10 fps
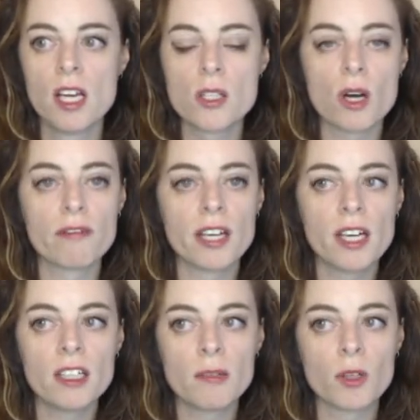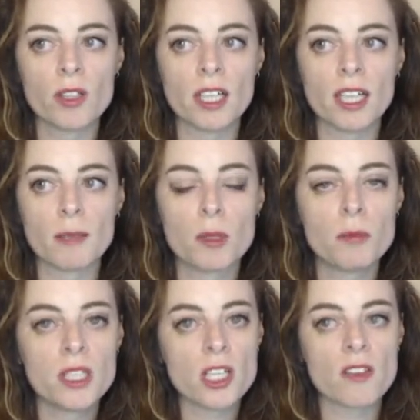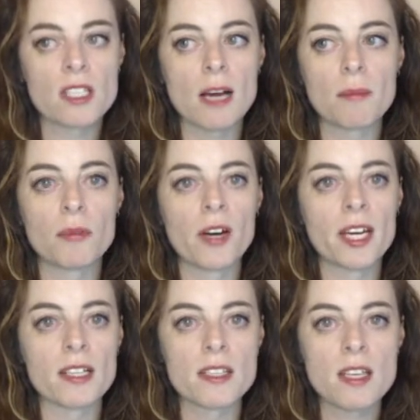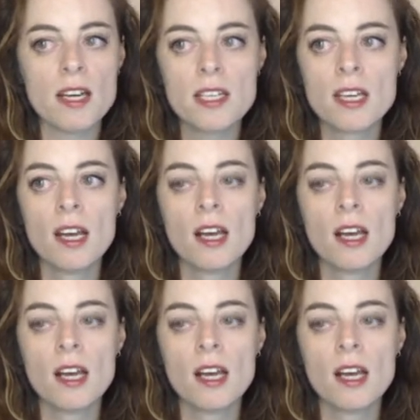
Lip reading: So over here, I'm going to click publish in the top right hand side,